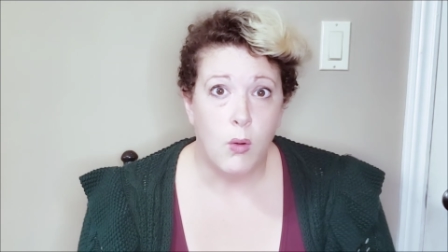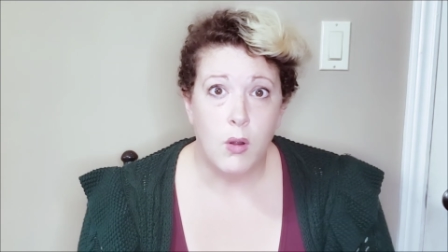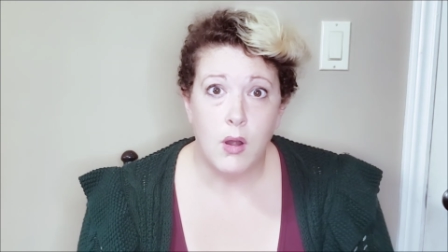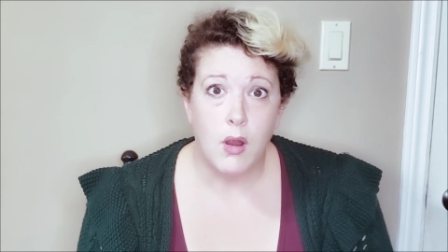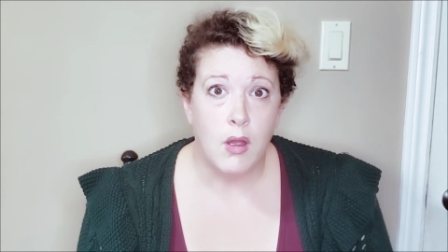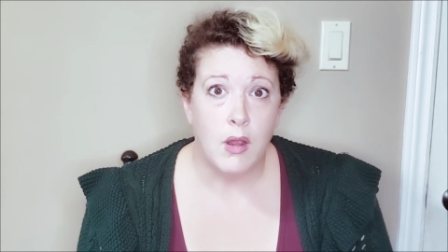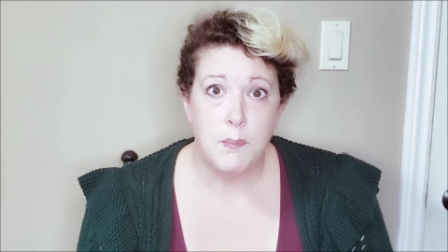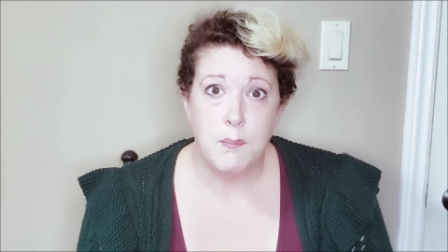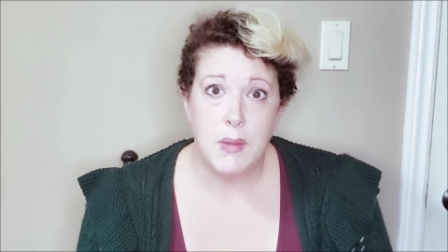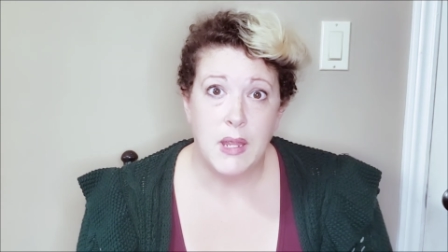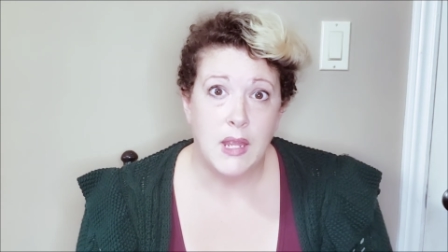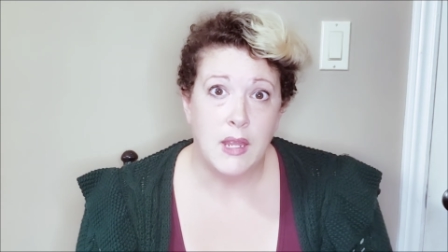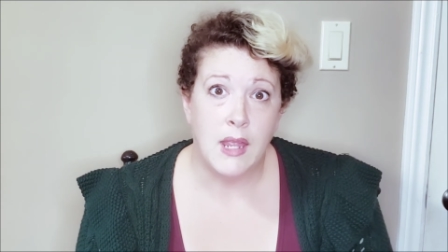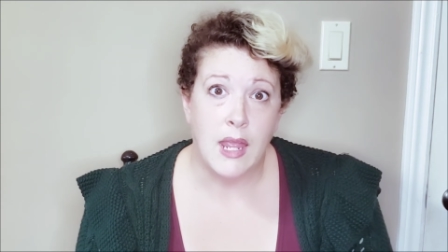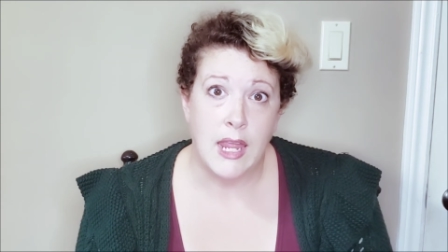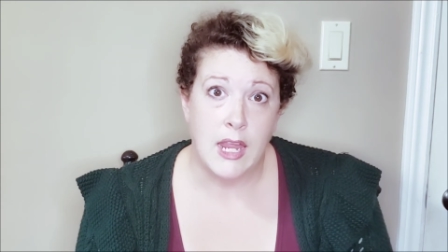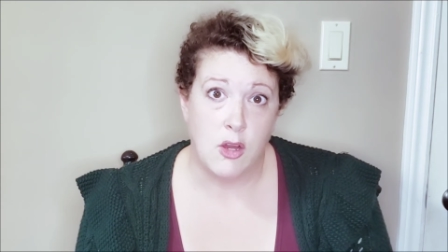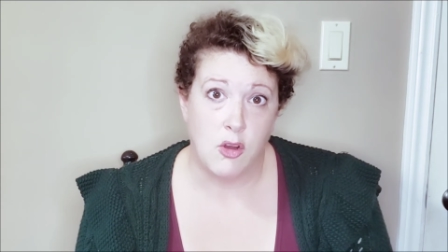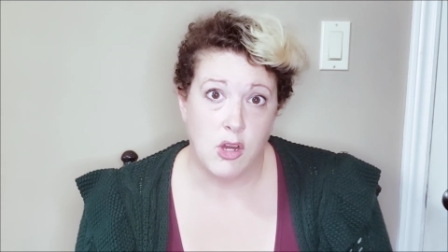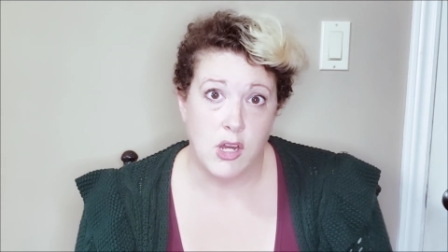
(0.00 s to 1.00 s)
or on
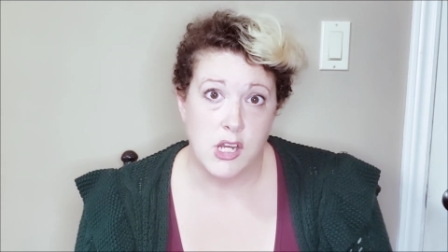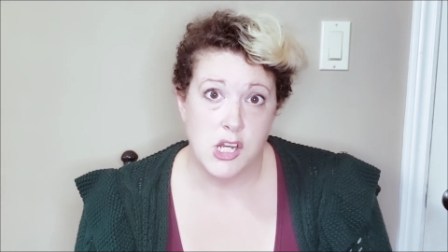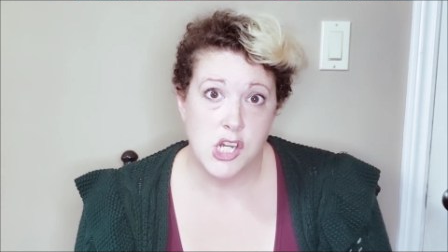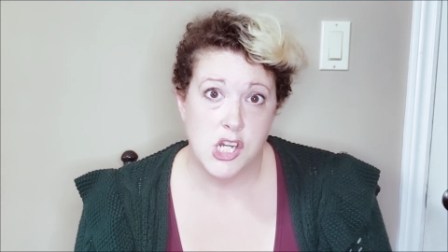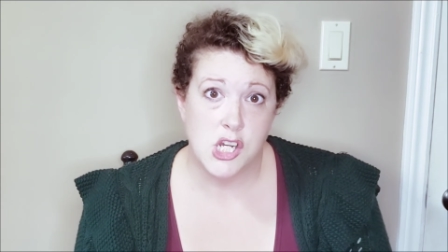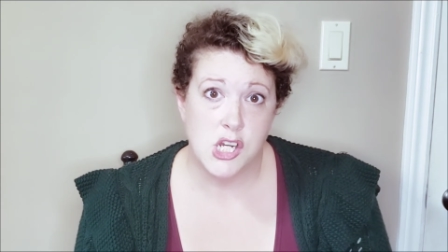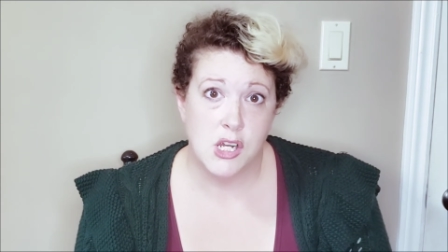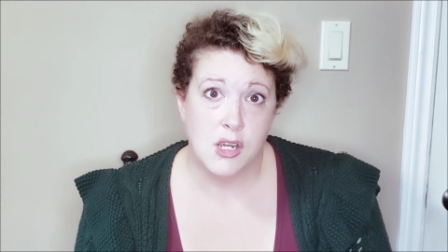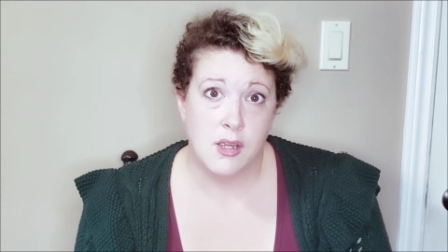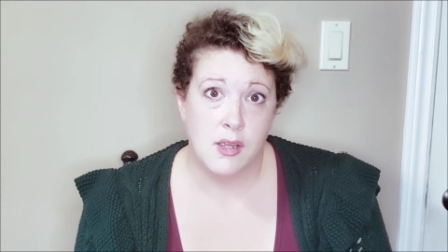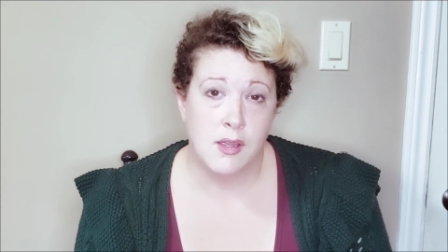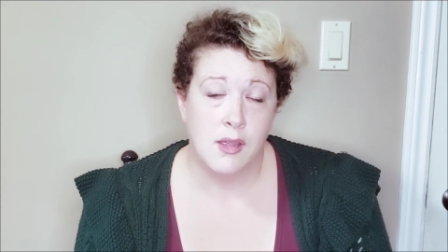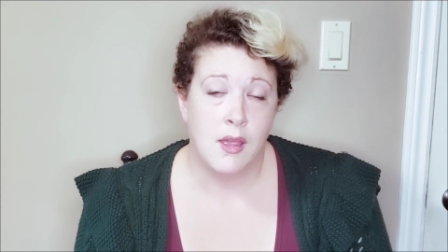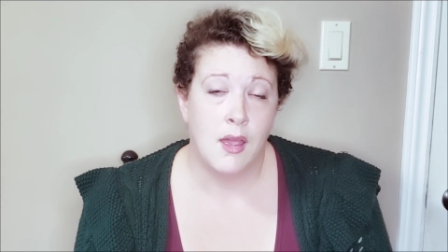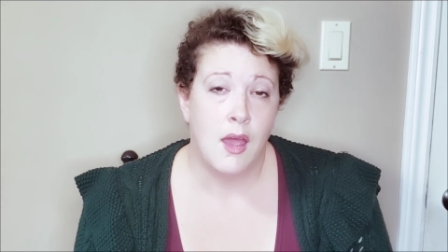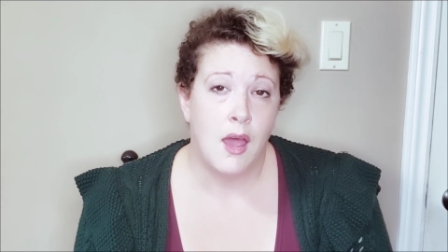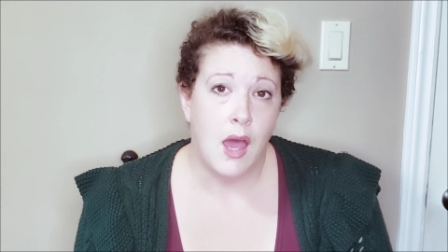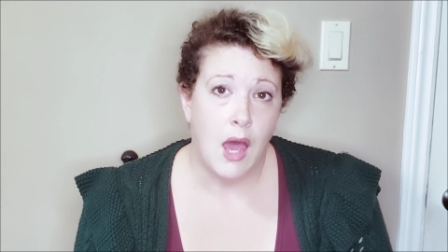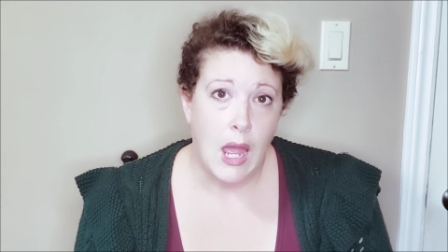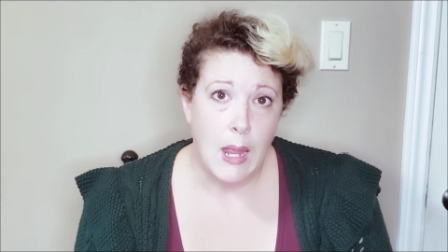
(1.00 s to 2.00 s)
big acreage.
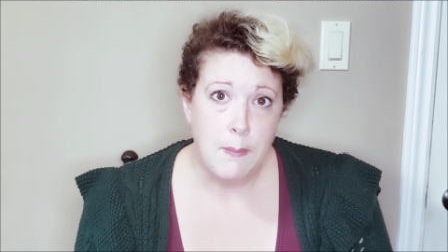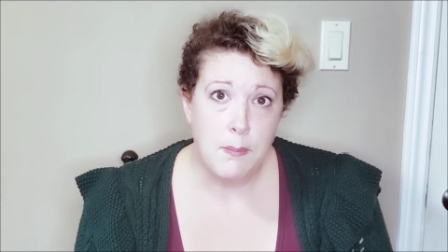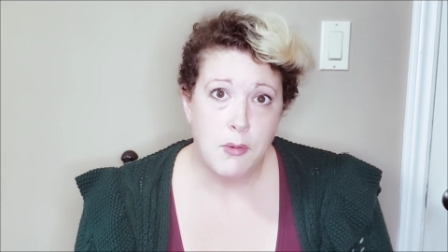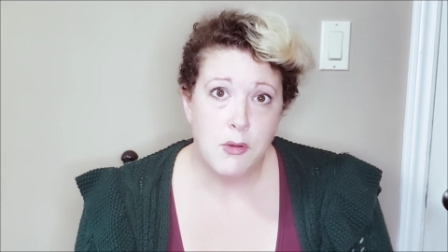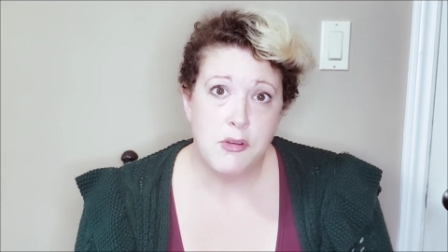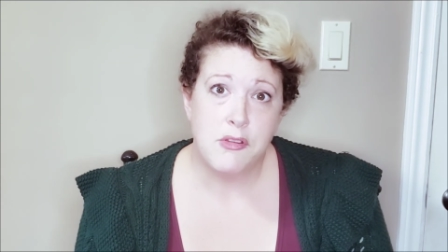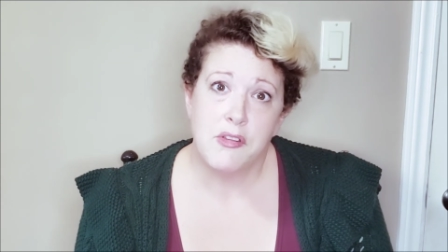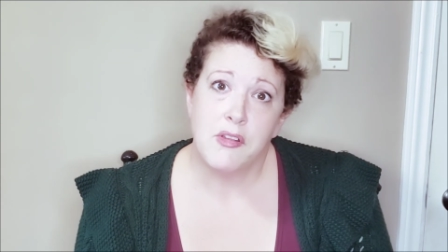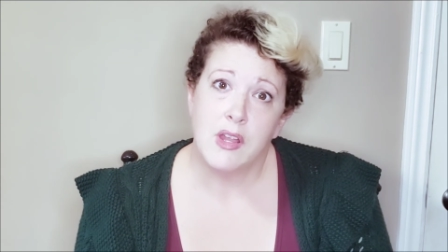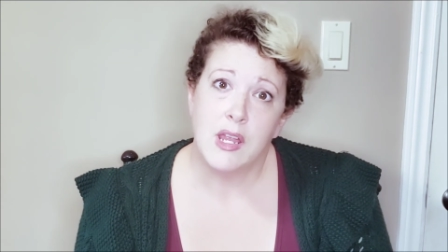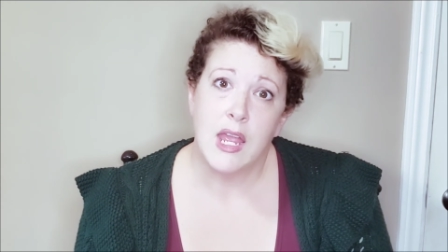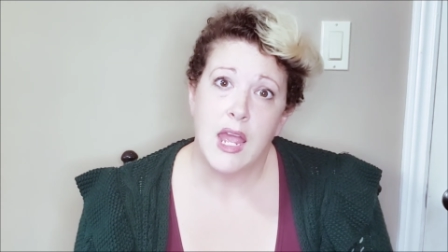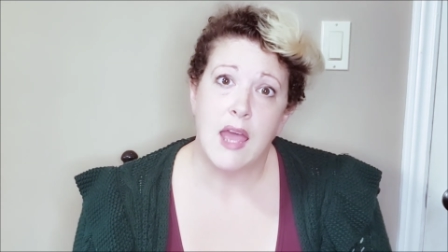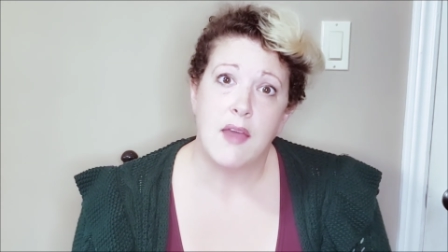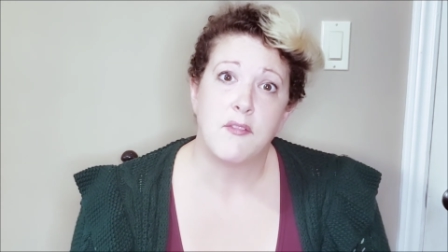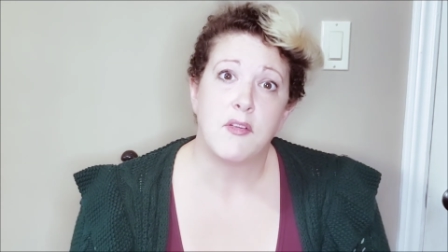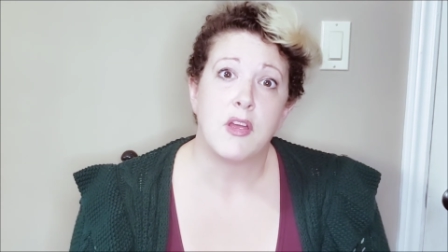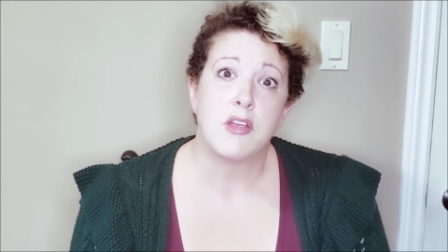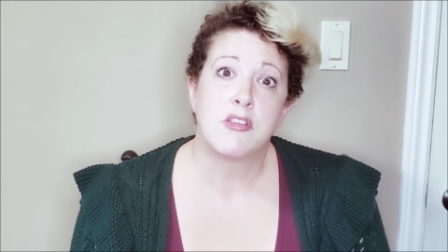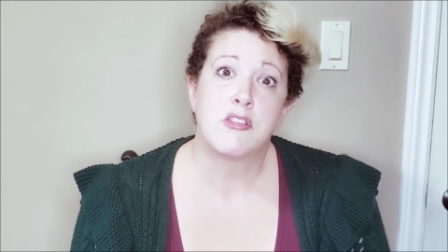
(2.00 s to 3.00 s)
I personally
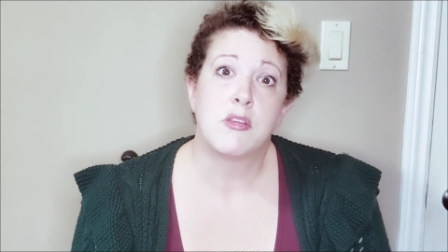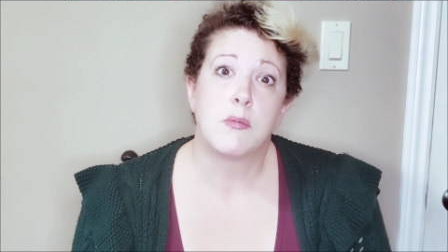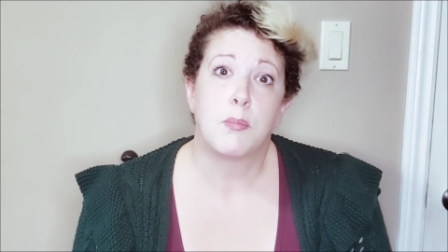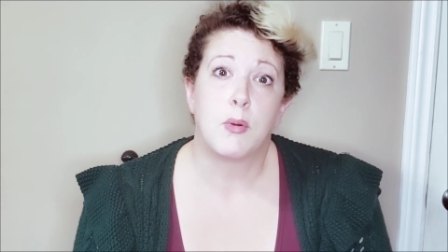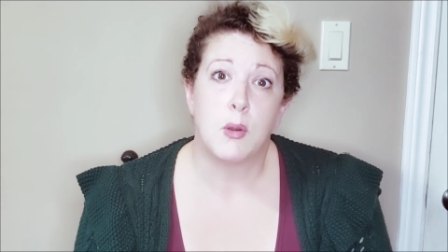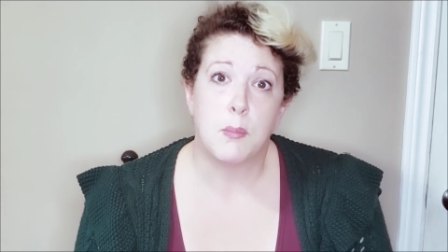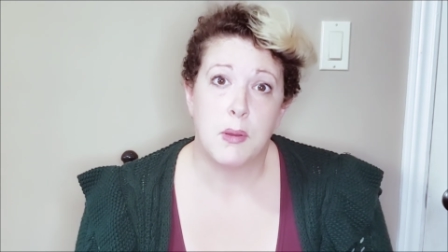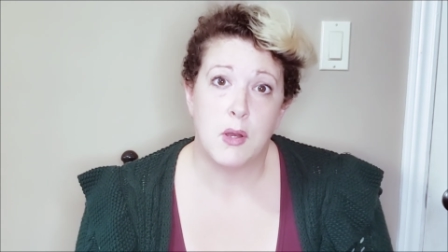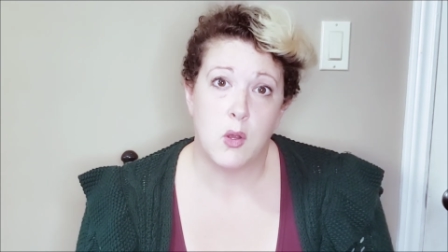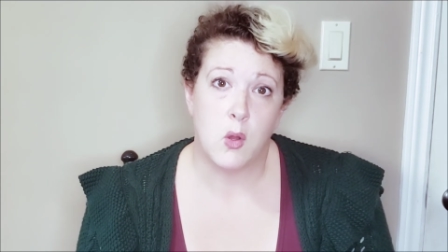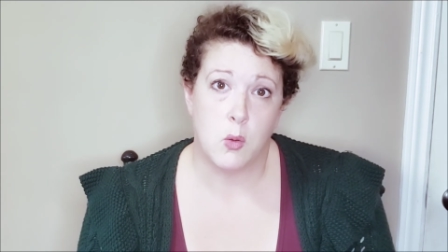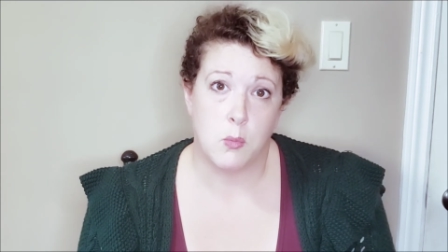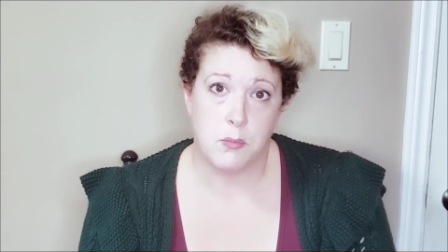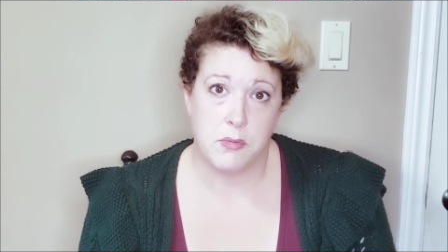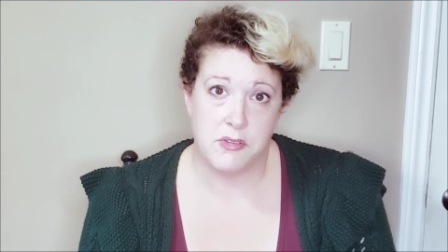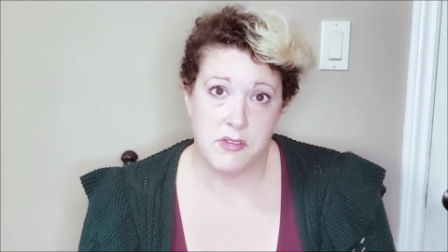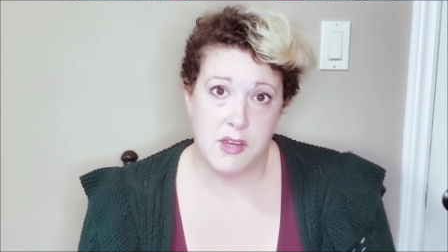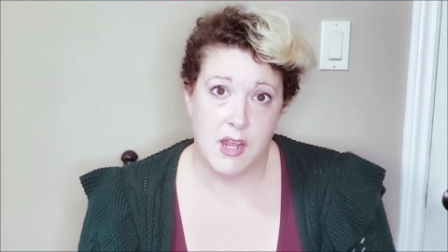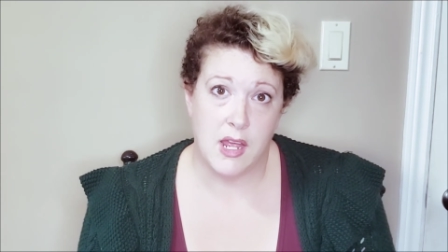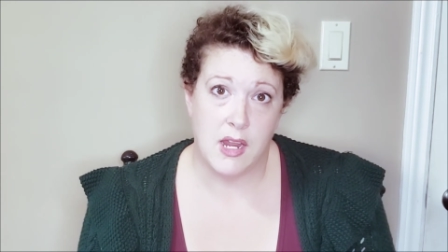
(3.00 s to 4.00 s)
have a suburban
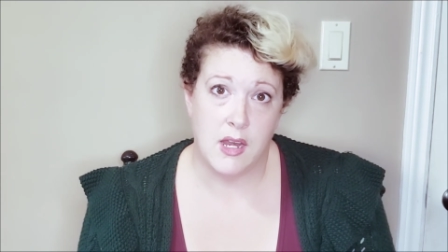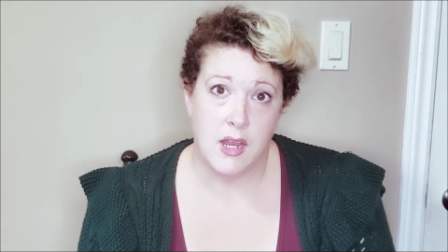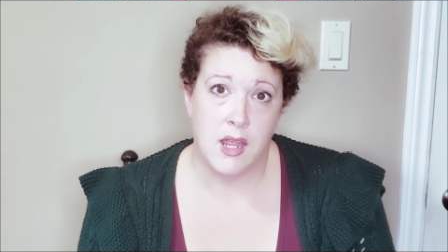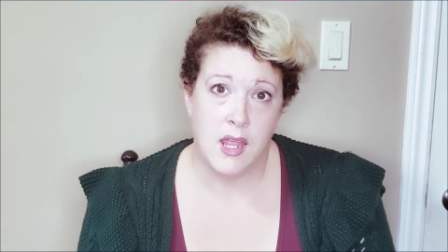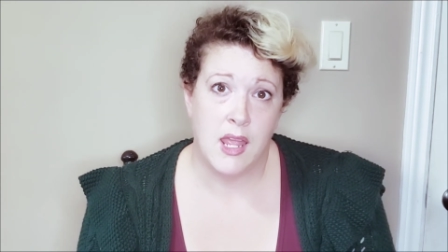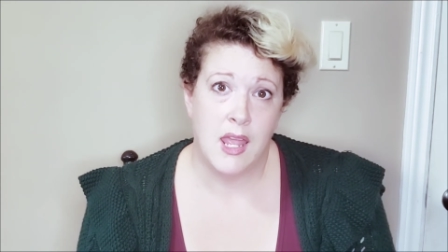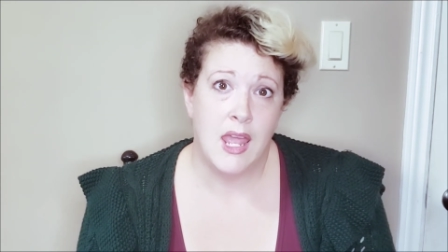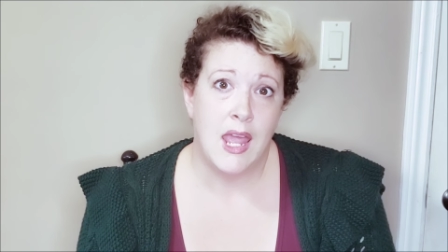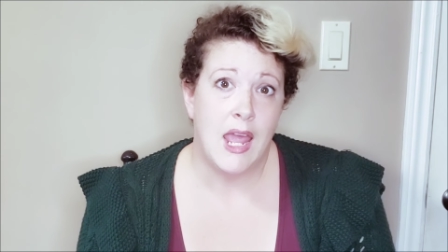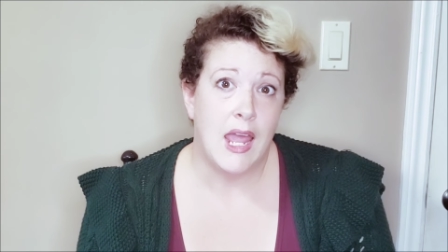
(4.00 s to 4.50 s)
homestead,